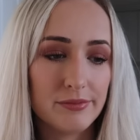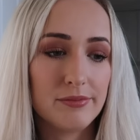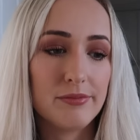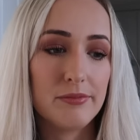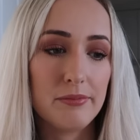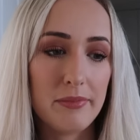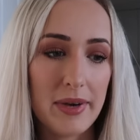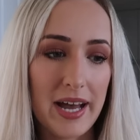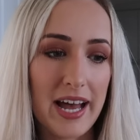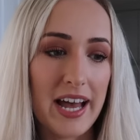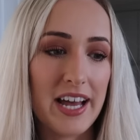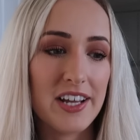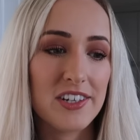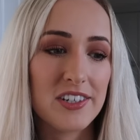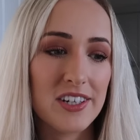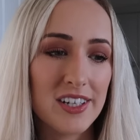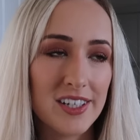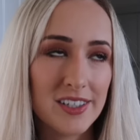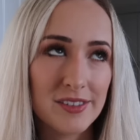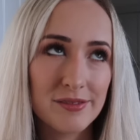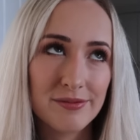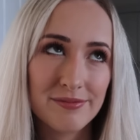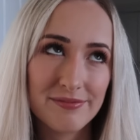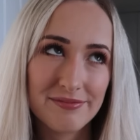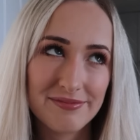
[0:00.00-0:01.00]
mad
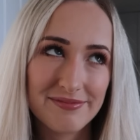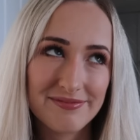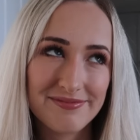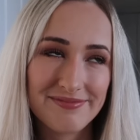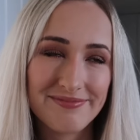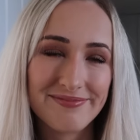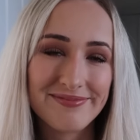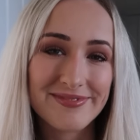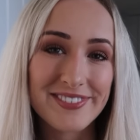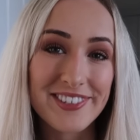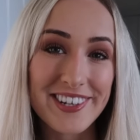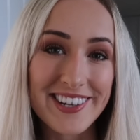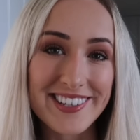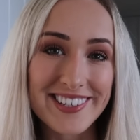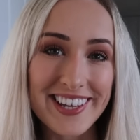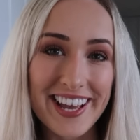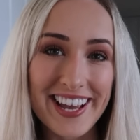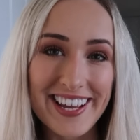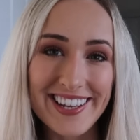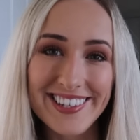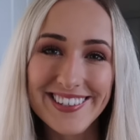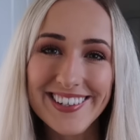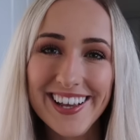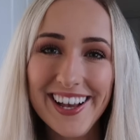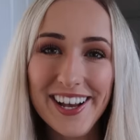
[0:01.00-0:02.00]
she
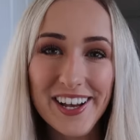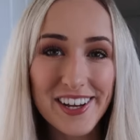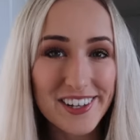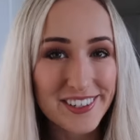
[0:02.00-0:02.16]
says.